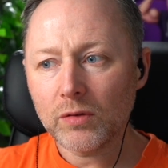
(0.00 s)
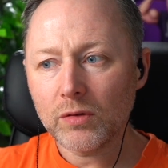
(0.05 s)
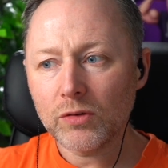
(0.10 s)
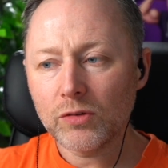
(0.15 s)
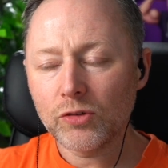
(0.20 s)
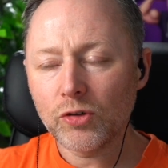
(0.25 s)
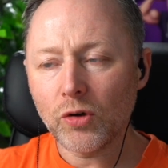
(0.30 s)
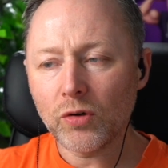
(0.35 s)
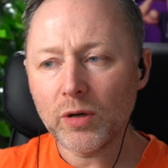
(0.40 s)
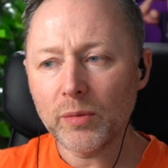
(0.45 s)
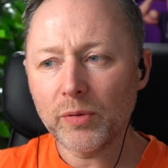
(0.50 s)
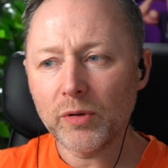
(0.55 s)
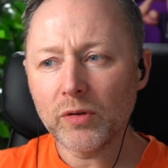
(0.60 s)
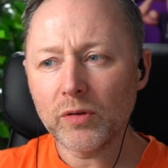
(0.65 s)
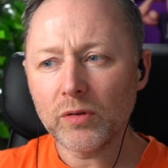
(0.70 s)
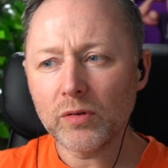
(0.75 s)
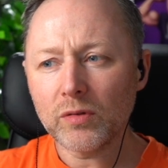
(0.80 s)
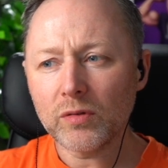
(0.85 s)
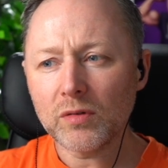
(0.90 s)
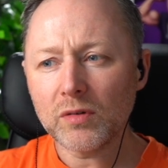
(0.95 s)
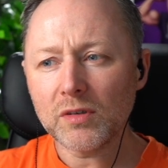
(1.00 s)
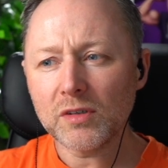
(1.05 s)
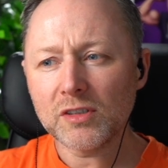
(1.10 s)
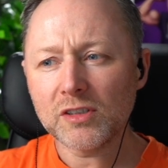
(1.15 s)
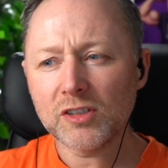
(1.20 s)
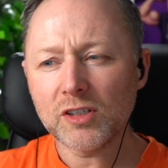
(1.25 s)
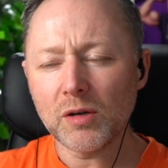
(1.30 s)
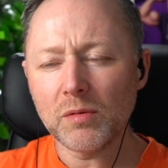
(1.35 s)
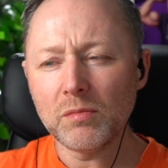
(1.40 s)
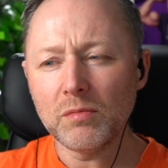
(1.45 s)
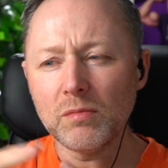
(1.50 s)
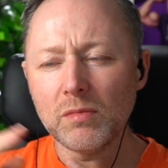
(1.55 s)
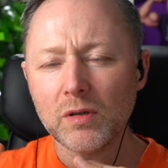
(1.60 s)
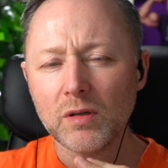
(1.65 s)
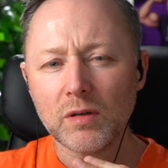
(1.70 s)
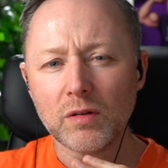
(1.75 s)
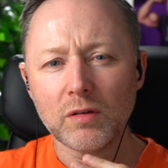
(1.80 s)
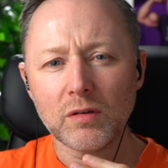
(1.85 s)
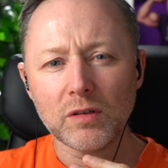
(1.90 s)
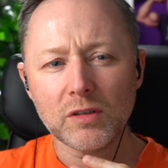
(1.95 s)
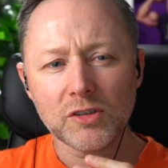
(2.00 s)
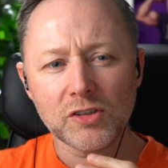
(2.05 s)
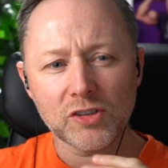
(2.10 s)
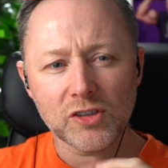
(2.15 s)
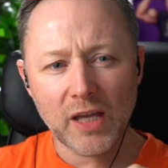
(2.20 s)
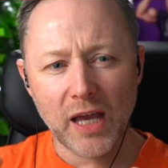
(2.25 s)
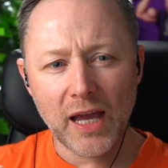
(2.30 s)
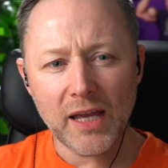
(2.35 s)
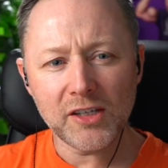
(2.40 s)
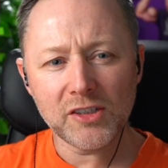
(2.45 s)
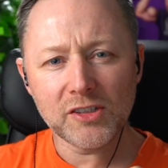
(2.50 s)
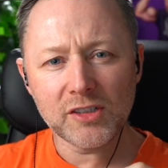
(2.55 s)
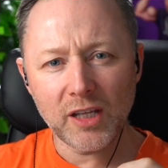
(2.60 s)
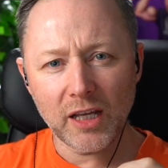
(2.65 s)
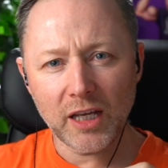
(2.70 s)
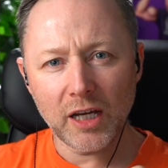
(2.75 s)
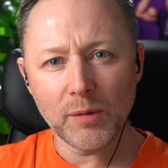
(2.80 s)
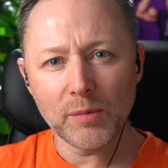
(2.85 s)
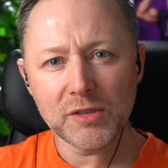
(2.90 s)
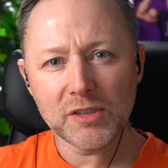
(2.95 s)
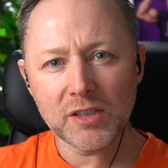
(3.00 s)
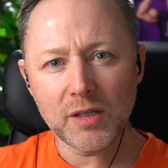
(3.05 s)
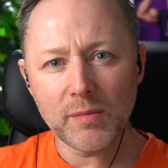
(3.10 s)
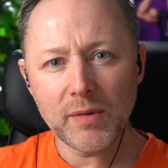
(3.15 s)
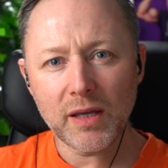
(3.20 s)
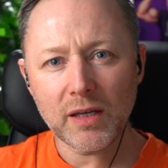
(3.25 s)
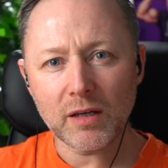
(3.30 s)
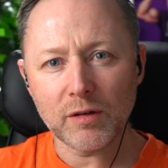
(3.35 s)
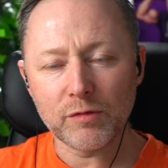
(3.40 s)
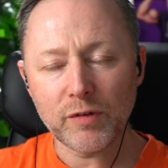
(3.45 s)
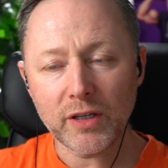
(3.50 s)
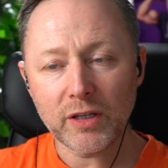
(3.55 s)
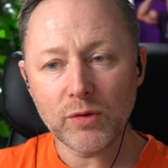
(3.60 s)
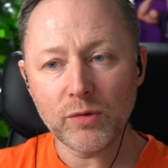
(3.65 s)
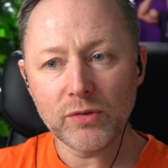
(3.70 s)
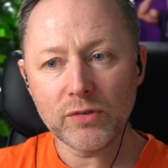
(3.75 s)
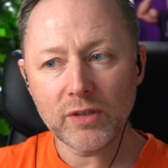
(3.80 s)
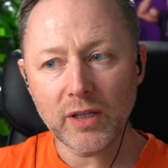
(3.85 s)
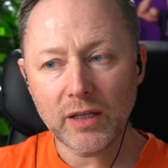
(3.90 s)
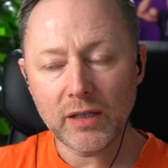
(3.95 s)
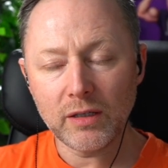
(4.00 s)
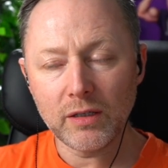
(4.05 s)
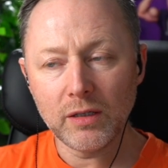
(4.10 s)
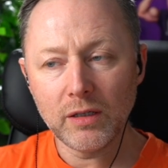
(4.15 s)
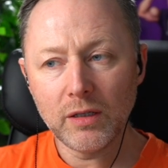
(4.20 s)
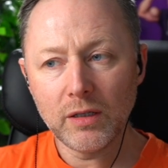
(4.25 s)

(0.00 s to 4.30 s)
Talking about some sketch thing I was to make, a video thing.